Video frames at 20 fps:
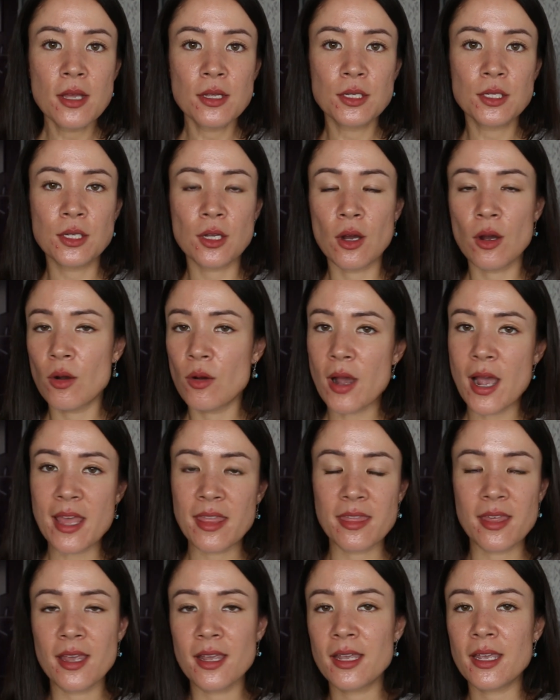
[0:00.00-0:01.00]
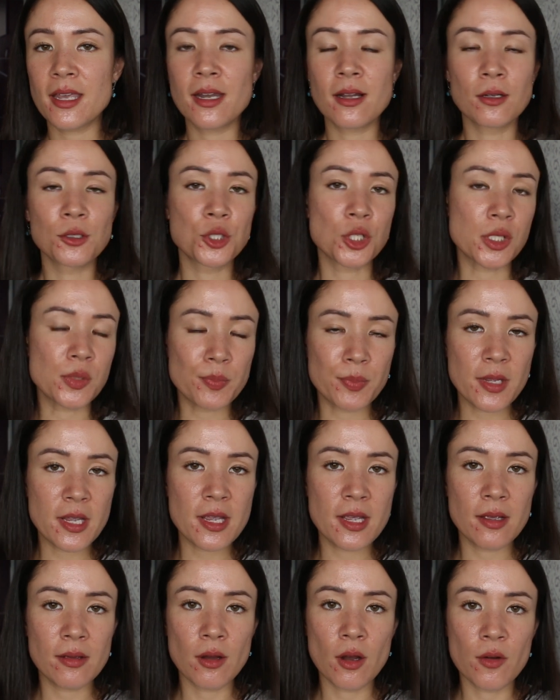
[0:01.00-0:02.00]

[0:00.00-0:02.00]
so I think it'll just be